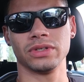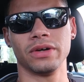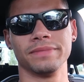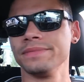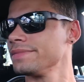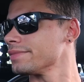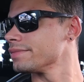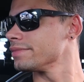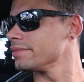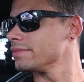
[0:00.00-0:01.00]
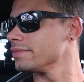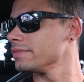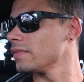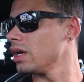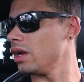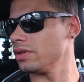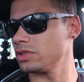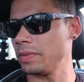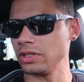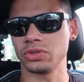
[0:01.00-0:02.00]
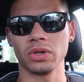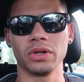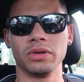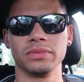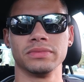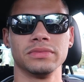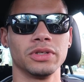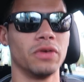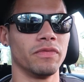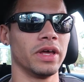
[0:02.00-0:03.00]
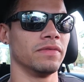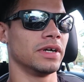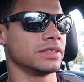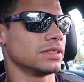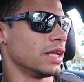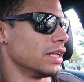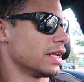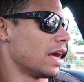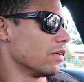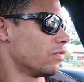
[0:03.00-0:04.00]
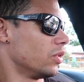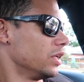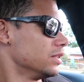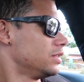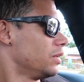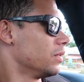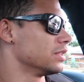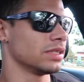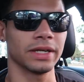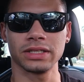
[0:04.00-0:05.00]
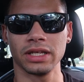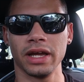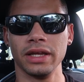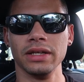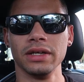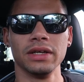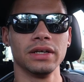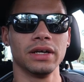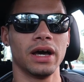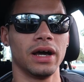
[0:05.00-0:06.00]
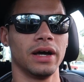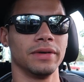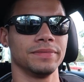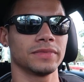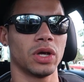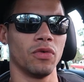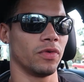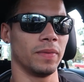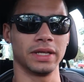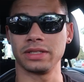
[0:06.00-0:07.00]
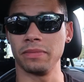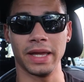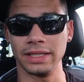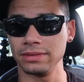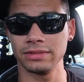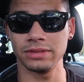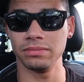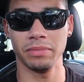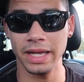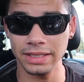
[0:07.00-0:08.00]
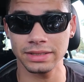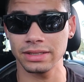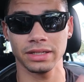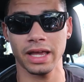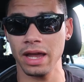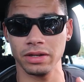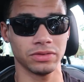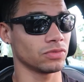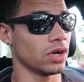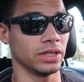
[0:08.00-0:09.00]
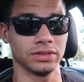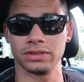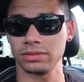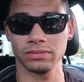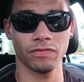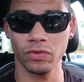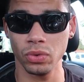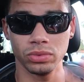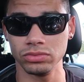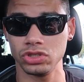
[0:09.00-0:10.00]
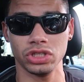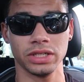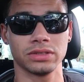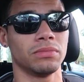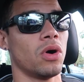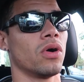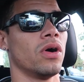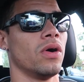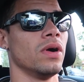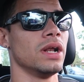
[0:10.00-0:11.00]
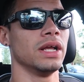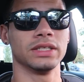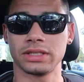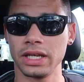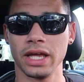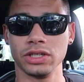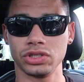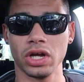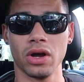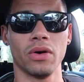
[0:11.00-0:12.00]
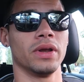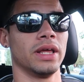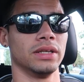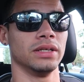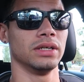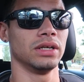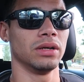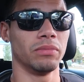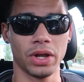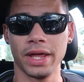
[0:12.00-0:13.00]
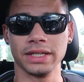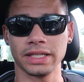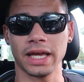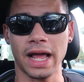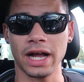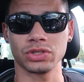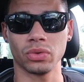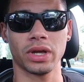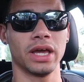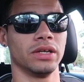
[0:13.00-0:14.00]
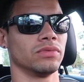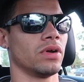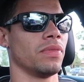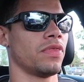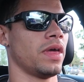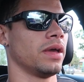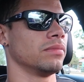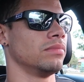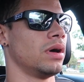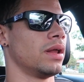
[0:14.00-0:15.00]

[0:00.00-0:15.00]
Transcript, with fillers: So uh, this will be a short little little bit of us getting to California, seeing what it's like tonight. Uh, hopefully we get to meet meets, canyon runs, food and shit tomorrow. Sunday show and then Monday is like an actual canyon run thing.